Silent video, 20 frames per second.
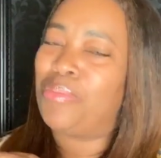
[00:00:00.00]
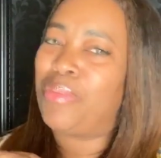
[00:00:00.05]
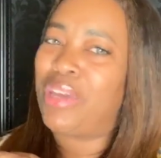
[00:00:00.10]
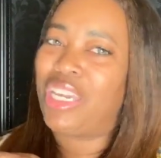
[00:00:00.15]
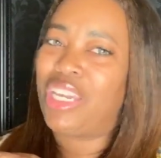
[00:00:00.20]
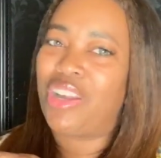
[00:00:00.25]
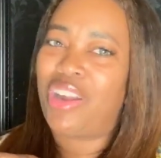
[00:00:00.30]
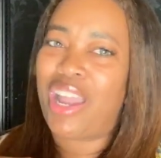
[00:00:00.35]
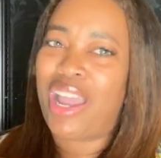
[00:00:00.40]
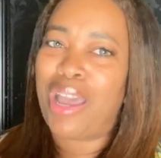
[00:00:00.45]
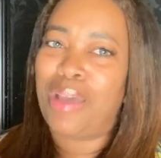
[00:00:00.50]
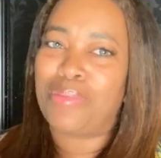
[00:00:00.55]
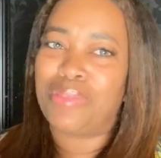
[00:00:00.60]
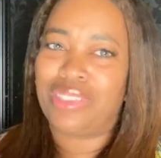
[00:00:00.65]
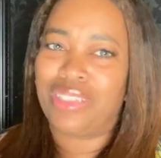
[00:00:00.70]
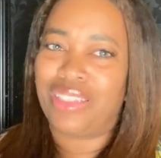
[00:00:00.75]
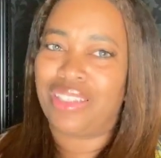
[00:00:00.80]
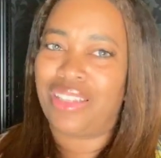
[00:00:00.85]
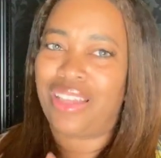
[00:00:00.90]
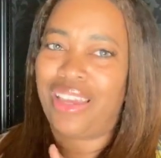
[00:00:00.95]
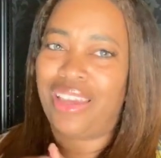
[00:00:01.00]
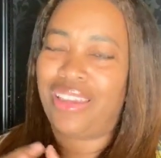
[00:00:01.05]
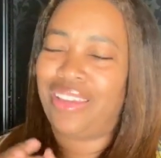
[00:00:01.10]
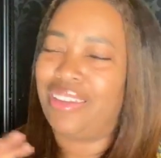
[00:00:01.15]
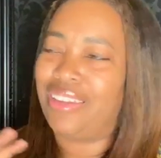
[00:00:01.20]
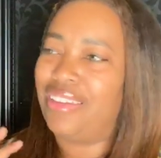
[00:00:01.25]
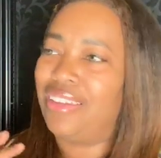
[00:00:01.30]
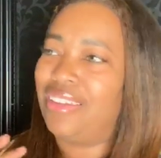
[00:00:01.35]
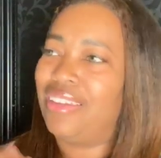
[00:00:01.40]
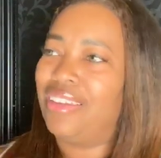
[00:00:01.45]
make your abs look
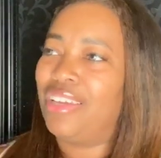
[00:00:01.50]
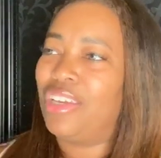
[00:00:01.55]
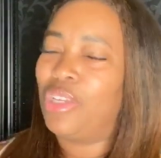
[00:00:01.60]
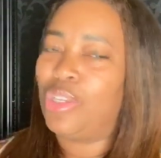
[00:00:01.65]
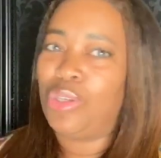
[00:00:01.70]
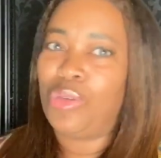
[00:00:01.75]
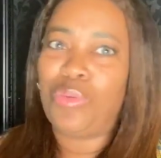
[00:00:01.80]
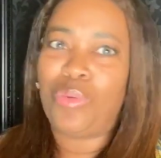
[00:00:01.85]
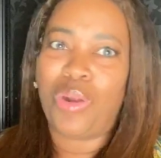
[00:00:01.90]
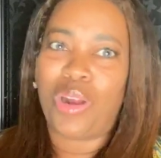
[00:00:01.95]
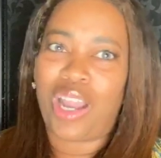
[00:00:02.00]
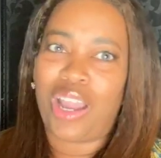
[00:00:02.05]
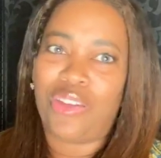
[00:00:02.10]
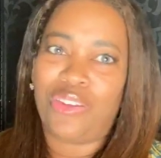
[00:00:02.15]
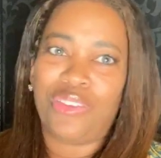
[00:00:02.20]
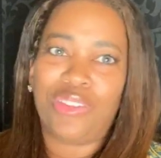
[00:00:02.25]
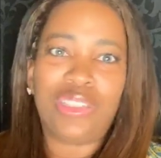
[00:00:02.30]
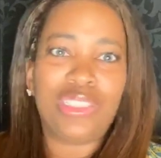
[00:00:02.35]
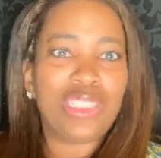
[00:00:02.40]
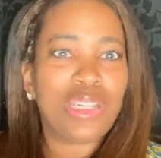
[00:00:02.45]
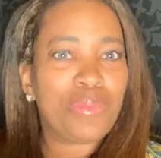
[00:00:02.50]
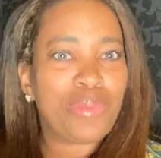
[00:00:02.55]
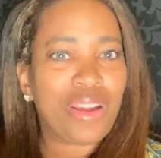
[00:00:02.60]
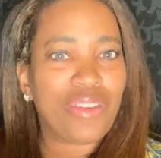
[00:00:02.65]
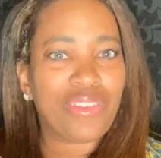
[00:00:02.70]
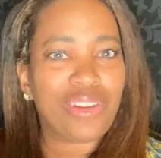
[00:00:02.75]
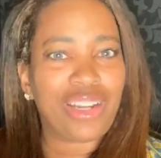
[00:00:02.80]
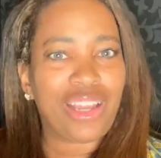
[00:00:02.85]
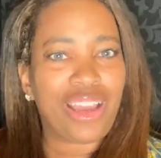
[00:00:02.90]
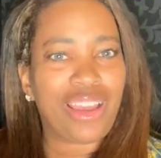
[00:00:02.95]
like you work out in the gym
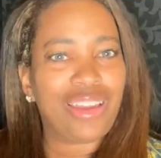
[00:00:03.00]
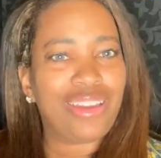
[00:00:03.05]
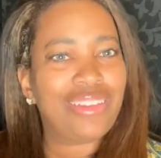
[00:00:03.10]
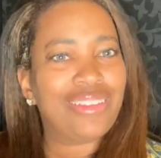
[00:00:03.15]
every day.